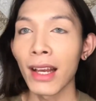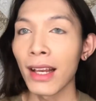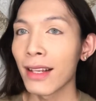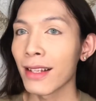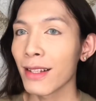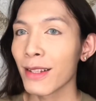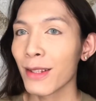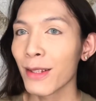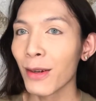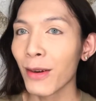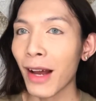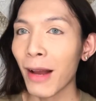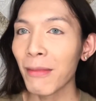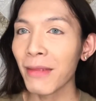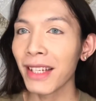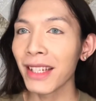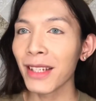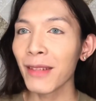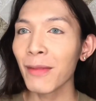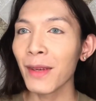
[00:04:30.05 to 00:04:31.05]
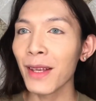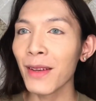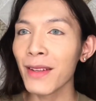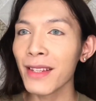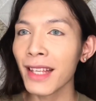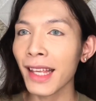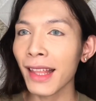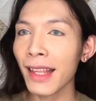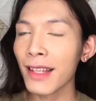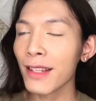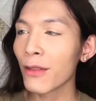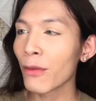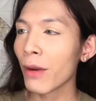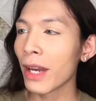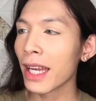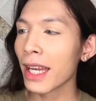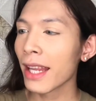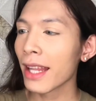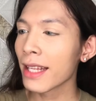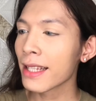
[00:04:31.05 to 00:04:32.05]
So I'm gonna be using this
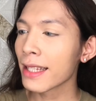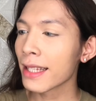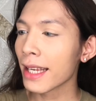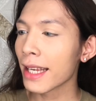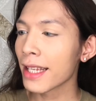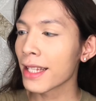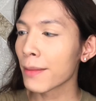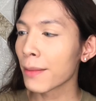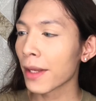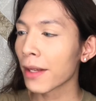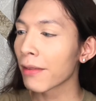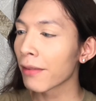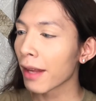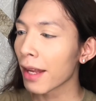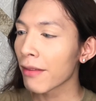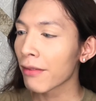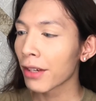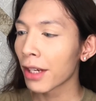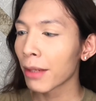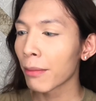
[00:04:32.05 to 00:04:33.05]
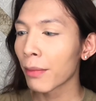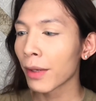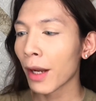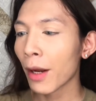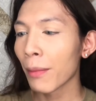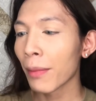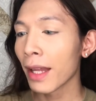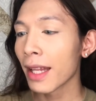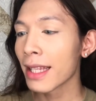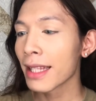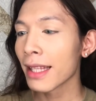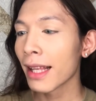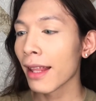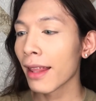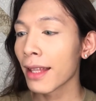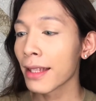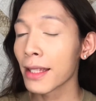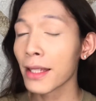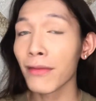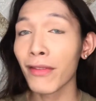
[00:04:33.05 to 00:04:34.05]
one. This is my favorite brow pencil.
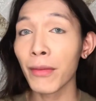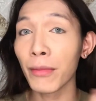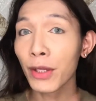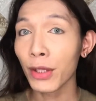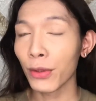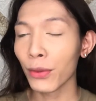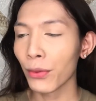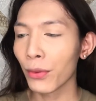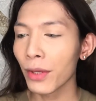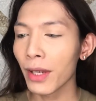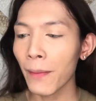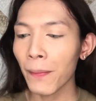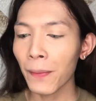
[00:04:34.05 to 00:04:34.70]
This is from Etude,